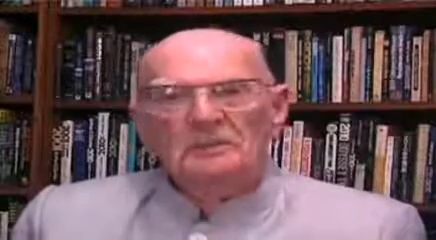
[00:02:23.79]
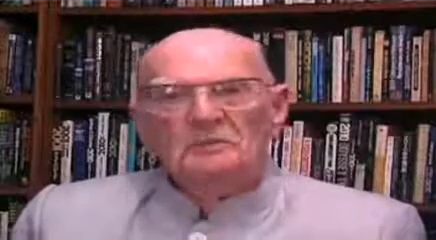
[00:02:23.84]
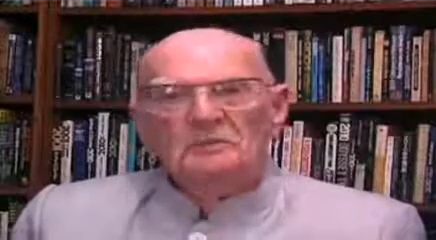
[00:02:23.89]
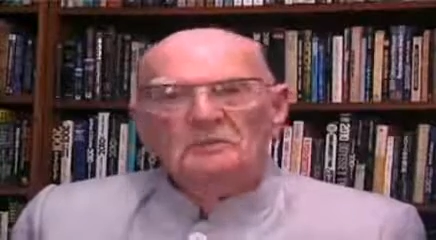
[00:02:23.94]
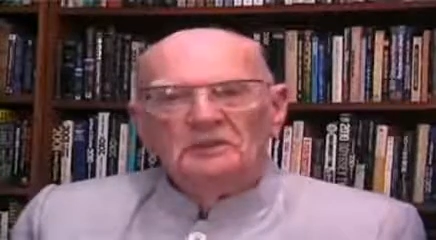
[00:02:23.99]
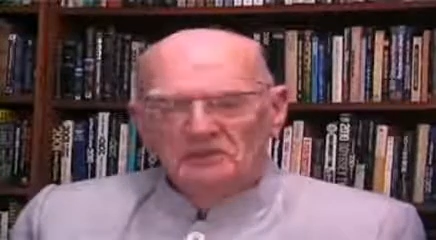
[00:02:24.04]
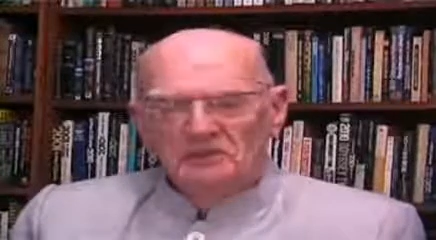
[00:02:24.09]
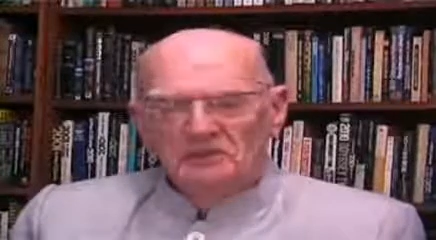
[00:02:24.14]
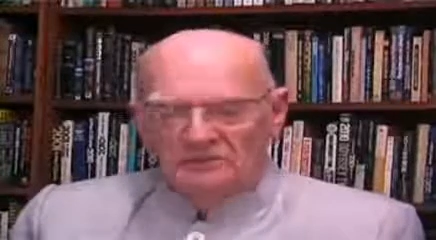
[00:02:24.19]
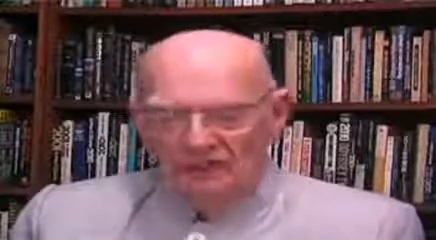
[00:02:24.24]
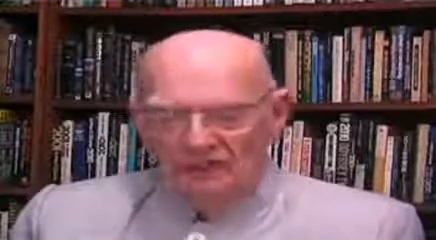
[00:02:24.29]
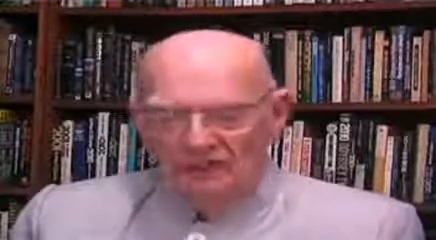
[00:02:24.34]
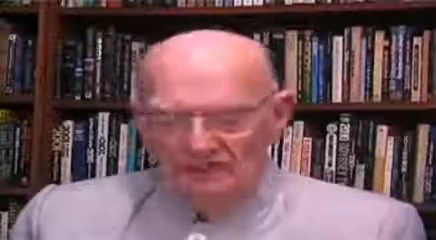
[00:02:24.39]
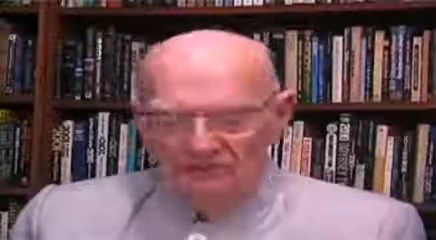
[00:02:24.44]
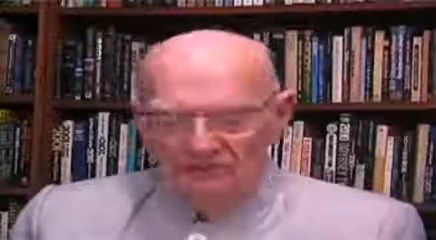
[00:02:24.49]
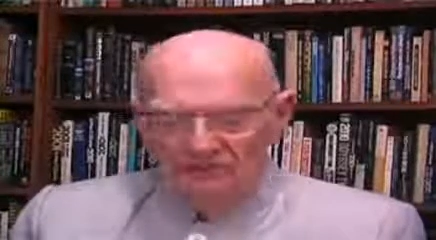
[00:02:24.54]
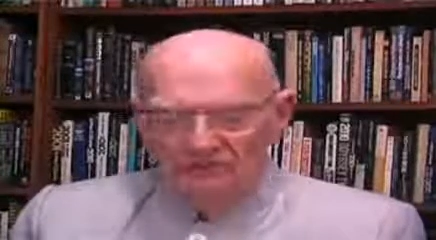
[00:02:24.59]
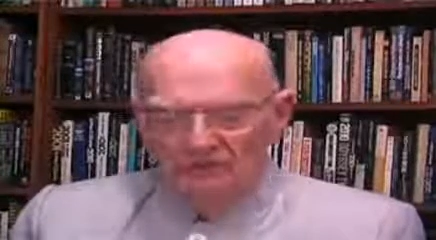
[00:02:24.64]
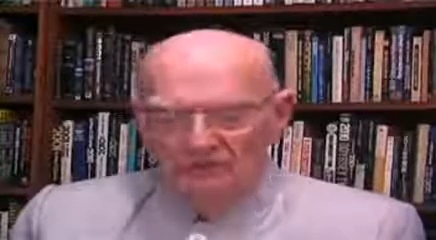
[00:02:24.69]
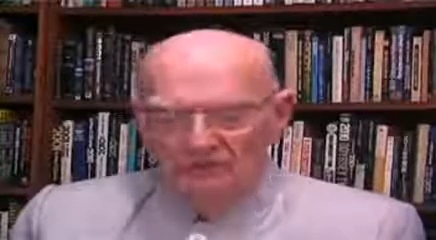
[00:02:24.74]
because
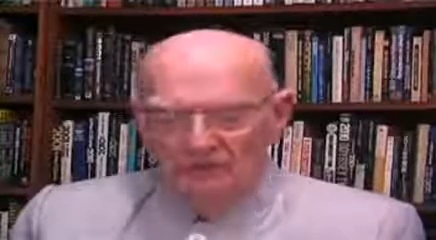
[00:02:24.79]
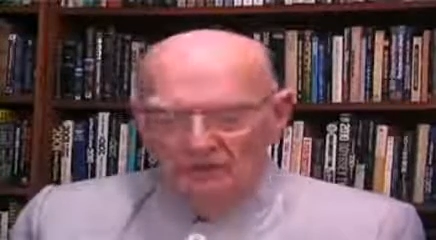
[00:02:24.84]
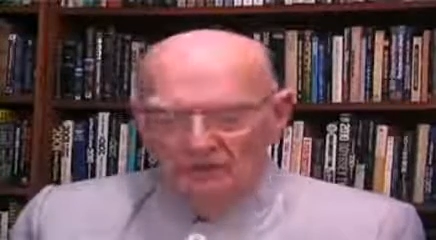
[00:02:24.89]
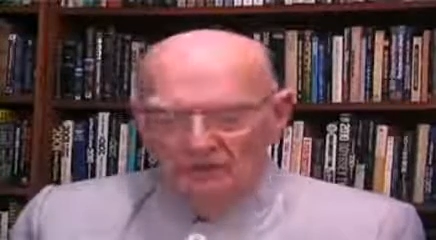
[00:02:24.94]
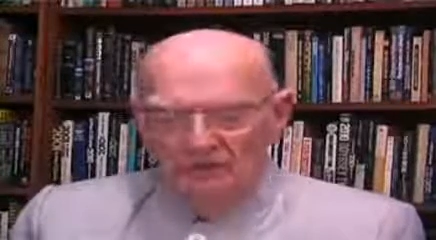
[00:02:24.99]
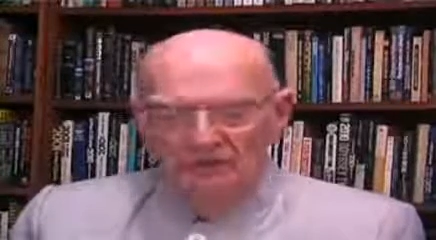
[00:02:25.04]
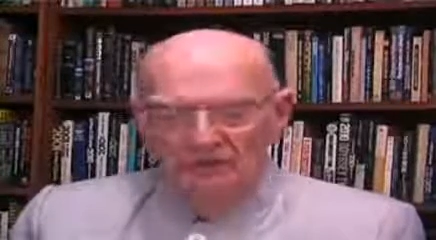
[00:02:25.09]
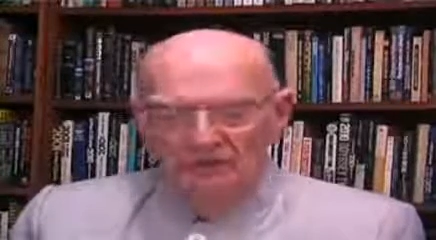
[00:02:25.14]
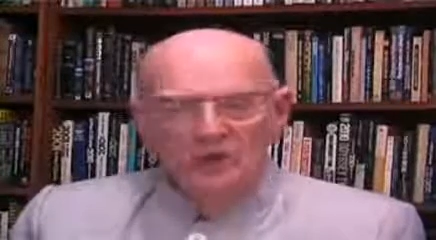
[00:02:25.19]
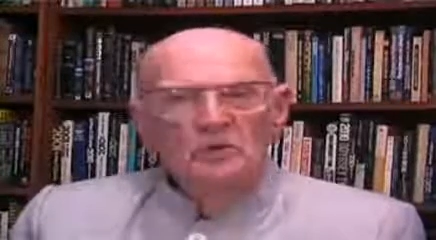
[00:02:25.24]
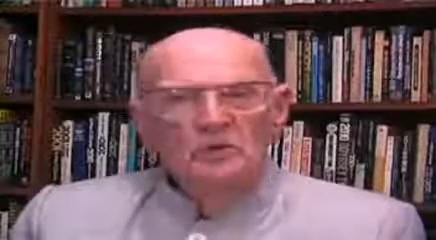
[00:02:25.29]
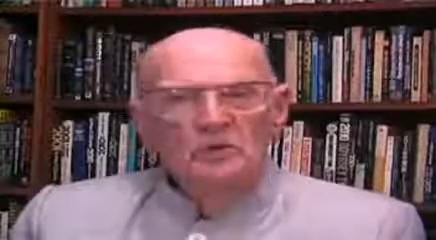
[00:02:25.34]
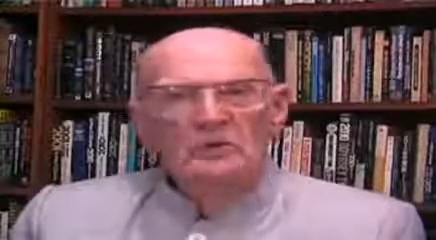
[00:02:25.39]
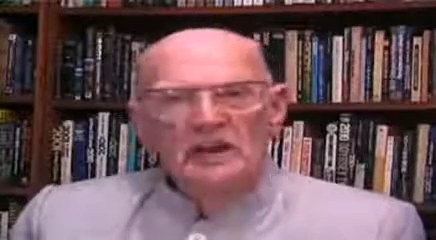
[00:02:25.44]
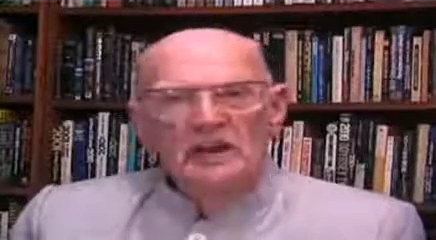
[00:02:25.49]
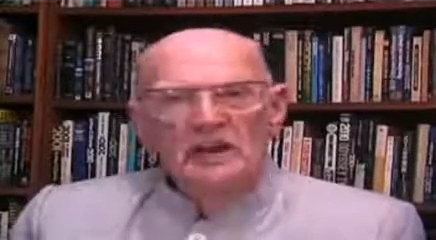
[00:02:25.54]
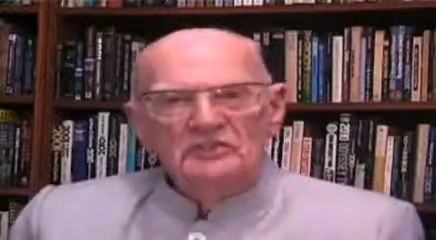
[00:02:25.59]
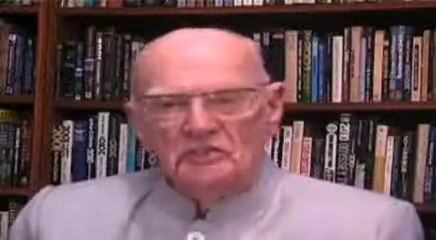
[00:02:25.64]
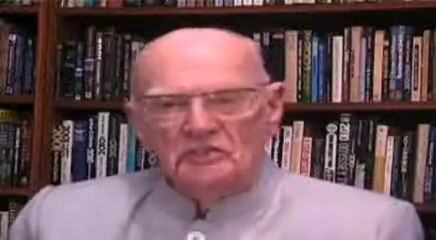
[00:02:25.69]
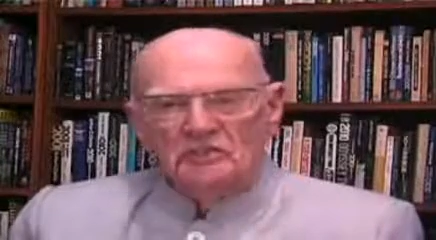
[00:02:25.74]
that's where the lone
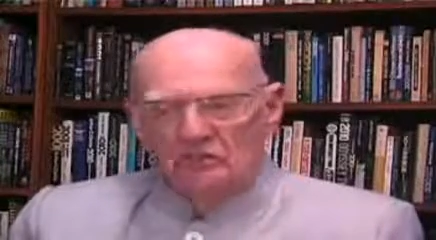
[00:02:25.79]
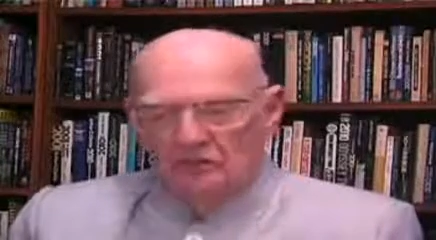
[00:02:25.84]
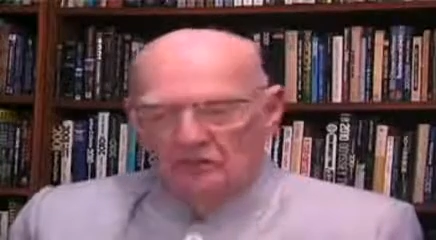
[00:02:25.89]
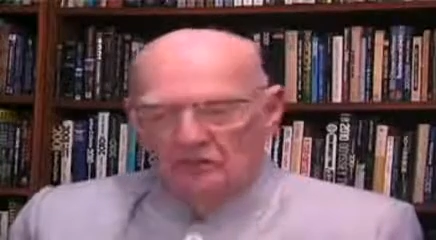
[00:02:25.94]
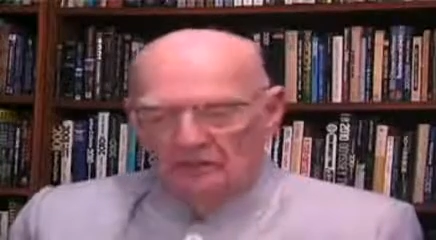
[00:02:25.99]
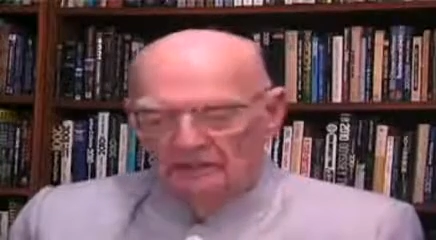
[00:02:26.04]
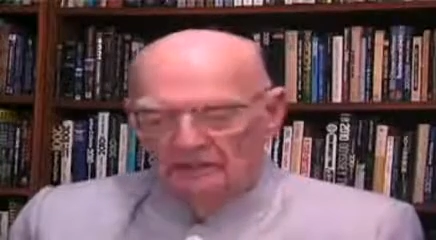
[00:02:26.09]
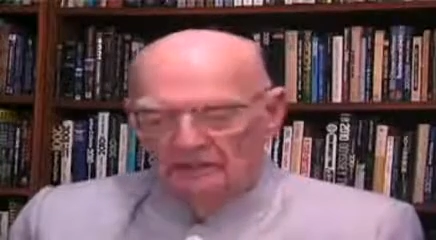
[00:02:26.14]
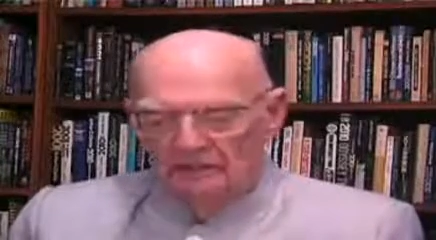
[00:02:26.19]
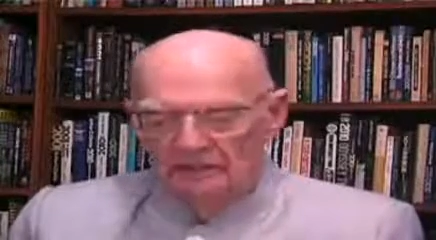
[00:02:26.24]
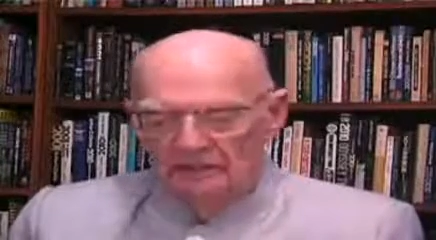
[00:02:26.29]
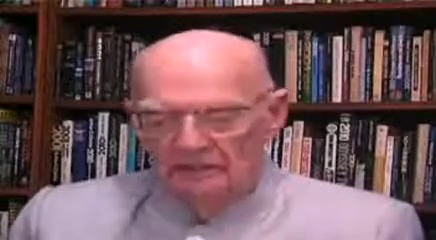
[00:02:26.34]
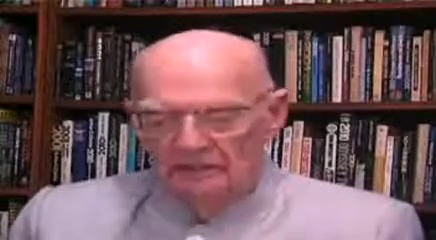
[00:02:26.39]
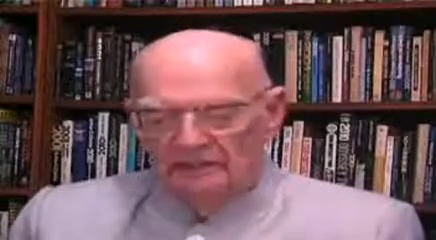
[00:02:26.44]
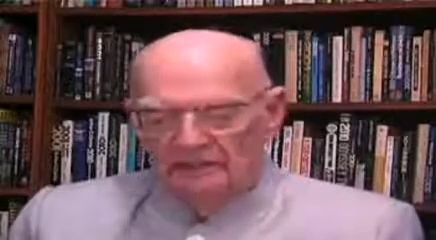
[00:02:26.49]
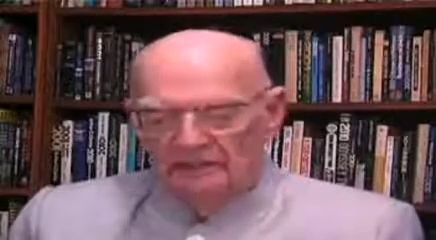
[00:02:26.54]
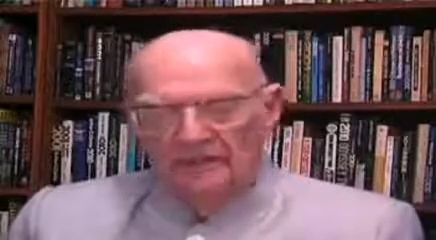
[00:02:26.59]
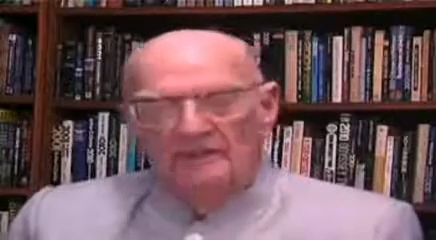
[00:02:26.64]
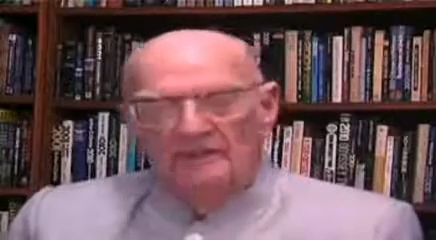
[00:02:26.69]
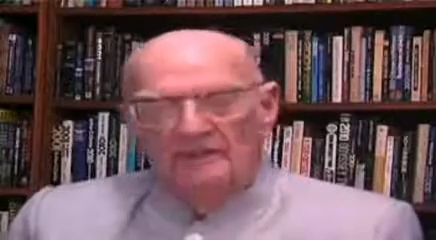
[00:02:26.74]
astronaut,
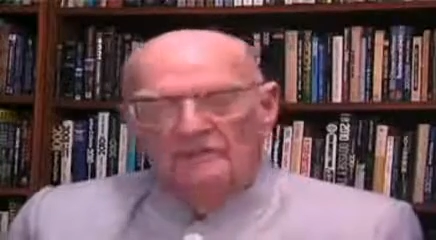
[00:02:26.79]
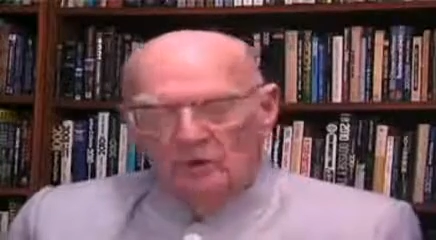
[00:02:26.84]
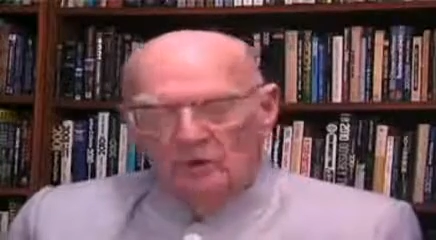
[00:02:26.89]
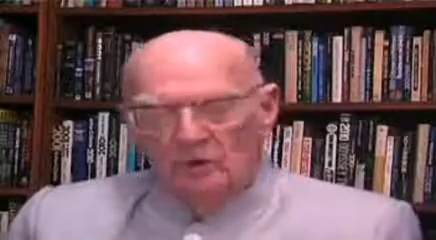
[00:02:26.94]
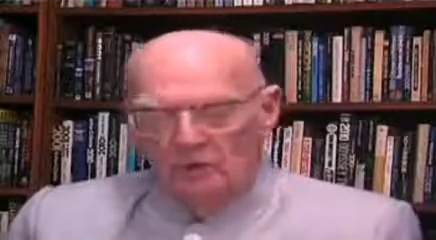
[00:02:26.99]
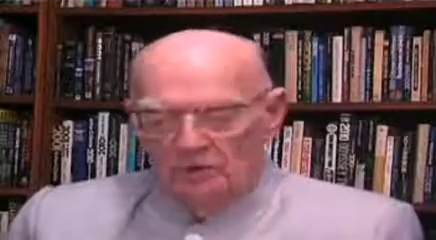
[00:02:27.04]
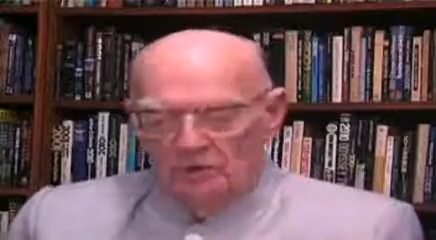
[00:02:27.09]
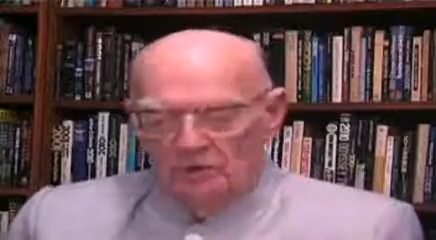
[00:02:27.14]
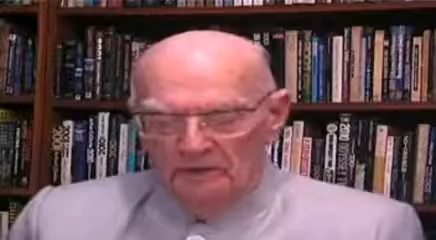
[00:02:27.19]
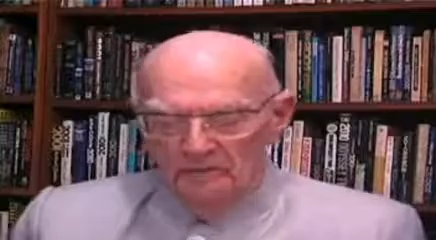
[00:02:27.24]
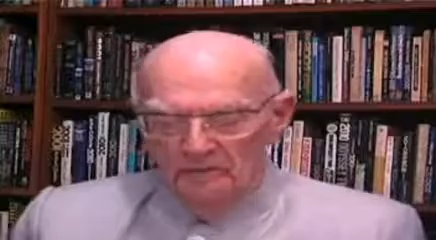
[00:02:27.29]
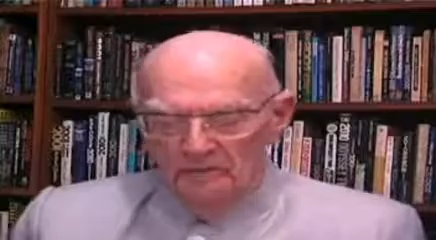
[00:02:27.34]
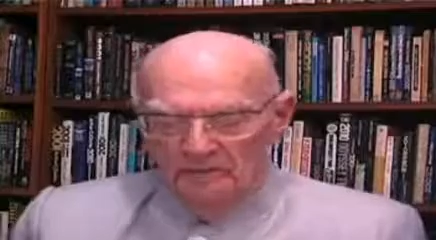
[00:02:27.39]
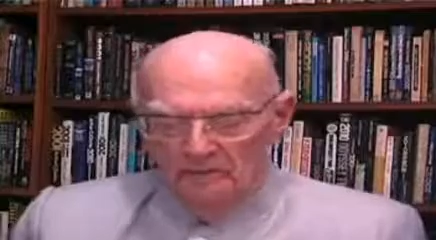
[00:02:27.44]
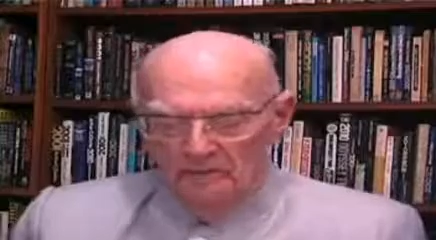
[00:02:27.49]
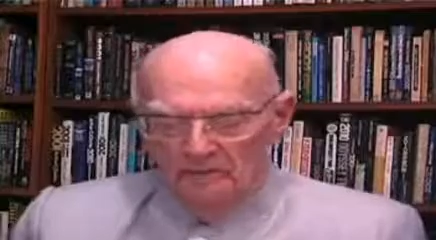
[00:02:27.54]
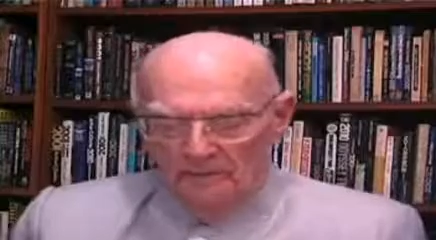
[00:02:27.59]
Dave Bowman,